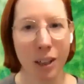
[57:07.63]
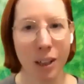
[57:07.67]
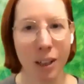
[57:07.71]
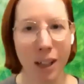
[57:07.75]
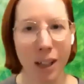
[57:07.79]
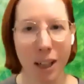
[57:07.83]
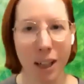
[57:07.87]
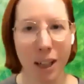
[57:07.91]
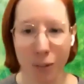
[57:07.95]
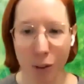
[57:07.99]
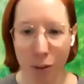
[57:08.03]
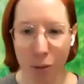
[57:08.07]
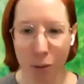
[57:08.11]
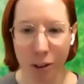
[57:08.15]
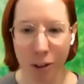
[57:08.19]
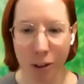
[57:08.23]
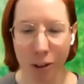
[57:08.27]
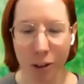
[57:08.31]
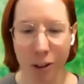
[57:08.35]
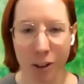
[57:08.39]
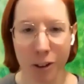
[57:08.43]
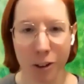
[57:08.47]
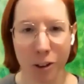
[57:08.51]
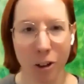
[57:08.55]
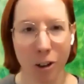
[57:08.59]
that everyone on
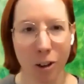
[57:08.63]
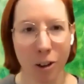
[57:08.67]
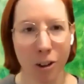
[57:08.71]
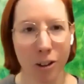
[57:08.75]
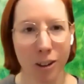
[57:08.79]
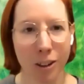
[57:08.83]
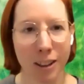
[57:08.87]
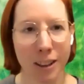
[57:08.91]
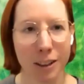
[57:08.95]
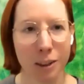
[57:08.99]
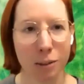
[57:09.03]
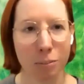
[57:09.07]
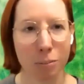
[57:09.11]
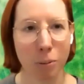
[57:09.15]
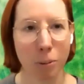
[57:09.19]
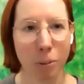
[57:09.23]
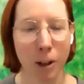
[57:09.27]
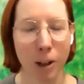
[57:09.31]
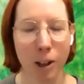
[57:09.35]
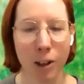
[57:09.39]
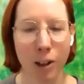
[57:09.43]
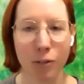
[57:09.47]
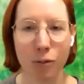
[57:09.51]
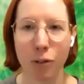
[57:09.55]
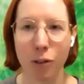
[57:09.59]
this call is
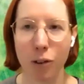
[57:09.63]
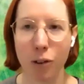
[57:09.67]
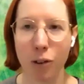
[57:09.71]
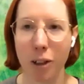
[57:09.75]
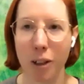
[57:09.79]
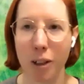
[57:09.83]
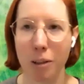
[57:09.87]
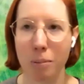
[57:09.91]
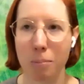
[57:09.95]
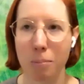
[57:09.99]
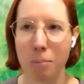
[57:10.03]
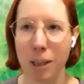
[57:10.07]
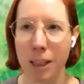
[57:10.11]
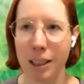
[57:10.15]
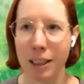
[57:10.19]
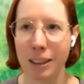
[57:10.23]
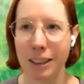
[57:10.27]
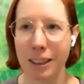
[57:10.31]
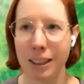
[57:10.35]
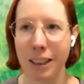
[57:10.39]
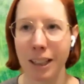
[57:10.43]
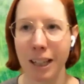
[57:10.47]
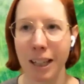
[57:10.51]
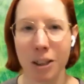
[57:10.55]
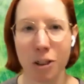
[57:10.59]
preparing for an
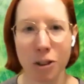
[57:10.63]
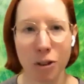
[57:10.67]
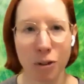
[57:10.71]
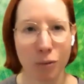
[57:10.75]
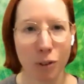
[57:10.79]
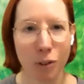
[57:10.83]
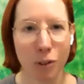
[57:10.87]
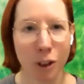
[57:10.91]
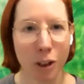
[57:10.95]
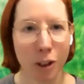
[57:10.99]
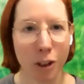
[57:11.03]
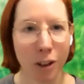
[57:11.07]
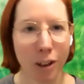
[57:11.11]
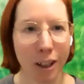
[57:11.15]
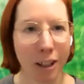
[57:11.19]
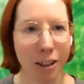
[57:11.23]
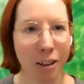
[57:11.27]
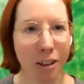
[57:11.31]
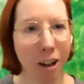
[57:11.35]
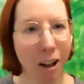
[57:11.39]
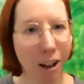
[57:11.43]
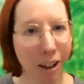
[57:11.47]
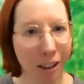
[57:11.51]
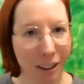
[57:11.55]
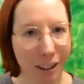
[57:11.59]
amazing end of year
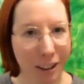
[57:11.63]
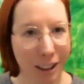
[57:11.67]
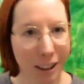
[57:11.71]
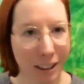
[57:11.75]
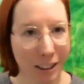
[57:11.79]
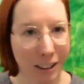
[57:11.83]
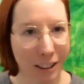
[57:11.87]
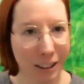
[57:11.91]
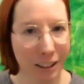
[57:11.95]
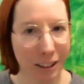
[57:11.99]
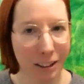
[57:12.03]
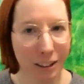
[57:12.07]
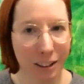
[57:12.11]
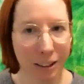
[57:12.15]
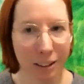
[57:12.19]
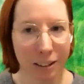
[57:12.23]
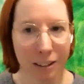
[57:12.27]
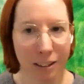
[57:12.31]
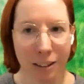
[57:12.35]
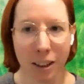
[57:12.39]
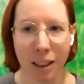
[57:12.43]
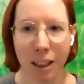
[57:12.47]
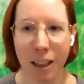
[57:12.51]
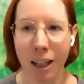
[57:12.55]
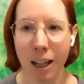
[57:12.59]
and holiday
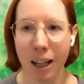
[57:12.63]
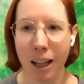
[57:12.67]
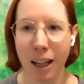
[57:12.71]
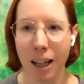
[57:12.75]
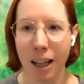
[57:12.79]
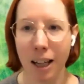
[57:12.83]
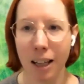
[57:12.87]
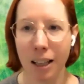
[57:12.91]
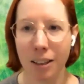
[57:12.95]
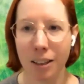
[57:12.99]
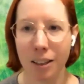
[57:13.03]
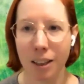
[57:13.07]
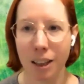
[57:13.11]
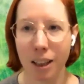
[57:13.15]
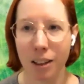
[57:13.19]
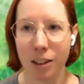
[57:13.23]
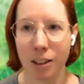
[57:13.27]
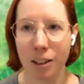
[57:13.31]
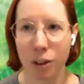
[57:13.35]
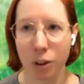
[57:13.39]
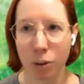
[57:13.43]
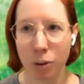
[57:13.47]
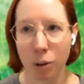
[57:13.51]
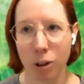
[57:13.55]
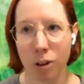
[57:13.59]
season. And
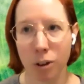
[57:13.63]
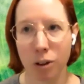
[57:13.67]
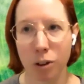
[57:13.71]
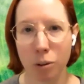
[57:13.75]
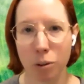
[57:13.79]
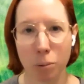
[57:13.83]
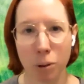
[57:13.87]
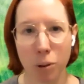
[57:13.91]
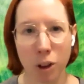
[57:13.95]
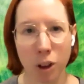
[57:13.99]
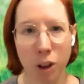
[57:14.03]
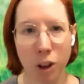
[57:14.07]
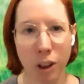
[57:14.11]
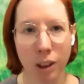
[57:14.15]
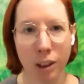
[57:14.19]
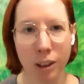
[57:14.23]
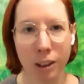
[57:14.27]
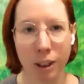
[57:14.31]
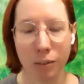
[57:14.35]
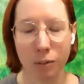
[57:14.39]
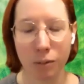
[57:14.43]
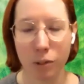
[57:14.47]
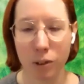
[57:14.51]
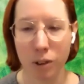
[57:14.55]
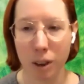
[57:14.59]
I do also
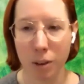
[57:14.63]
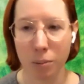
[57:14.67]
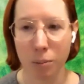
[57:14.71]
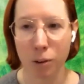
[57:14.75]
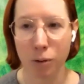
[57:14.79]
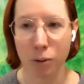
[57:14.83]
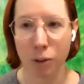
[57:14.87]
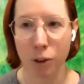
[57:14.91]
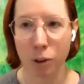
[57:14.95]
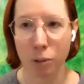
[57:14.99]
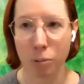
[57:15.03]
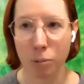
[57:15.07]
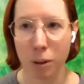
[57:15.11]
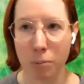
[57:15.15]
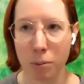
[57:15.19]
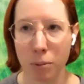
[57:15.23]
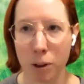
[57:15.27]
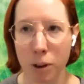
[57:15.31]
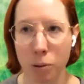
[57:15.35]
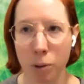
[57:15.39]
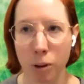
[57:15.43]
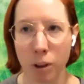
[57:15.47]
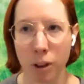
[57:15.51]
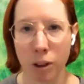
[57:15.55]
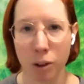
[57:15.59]
appreciate that for some of you,
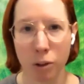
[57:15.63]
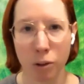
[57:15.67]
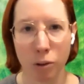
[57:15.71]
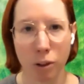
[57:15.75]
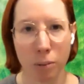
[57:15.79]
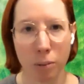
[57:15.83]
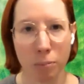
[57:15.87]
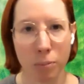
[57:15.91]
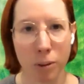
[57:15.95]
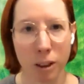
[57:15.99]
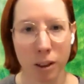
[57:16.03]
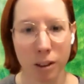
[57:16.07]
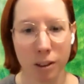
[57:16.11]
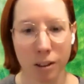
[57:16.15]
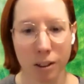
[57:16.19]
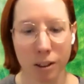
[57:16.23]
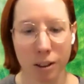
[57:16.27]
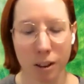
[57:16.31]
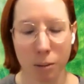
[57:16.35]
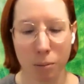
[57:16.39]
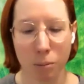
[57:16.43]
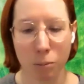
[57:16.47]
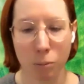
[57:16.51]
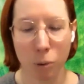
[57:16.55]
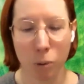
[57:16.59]
maybe you were interrupting
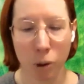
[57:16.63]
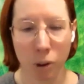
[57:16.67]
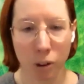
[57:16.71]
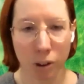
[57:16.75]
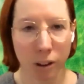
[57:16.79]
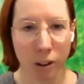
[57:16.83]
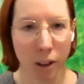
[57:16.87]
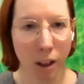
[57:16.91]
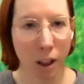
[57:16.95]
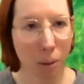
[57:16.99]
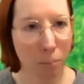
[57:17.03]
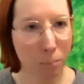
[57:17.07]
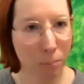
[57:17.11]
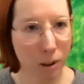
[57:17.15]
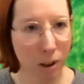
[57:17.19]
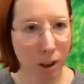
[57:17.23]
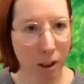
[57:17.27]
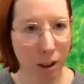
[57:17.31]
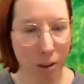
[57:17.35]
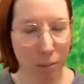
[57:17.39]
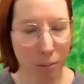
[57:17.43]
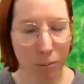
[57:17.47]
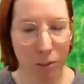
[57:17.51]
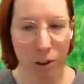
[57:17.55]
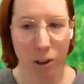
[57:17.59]
some World Cup
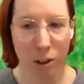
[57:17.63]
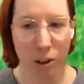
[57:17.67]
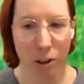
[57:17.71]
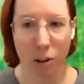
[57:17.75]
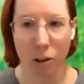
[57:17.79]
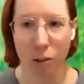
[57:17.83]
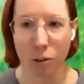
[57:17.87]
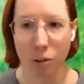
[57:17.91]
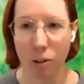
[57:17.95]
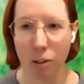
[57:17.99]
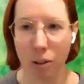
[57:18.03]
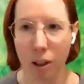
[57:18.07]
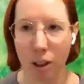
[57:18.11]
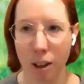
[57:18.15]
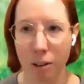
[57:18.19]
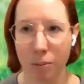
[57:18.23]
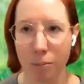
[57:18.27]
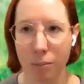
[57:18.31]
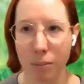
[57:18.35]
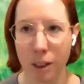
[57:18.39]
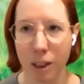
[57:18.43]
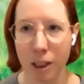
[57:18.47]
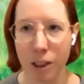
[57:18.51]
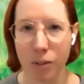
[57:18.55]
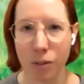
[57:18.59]
time. So
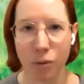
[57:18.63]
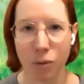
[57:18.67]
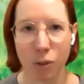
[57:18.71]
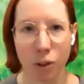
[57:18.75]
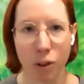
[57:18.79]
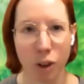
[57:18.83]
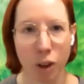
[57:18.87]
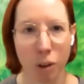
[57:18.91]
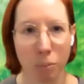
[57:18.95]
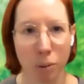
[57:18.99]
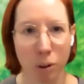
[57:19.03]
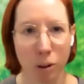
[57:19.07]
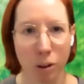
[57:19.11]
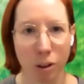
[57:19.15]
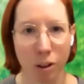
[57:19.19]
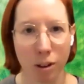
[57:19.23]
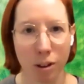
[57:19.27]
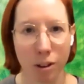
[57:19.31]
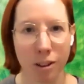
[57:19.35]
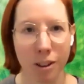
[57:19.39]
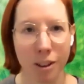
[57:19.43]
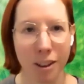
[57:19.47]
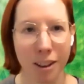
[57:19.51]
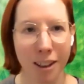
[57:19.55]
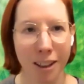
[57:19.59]
thanks for jumping
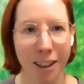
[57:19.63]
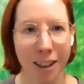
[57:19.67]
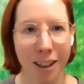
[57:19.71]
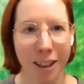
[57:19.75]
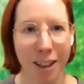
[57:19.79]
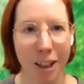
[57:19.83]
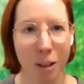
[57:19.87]
on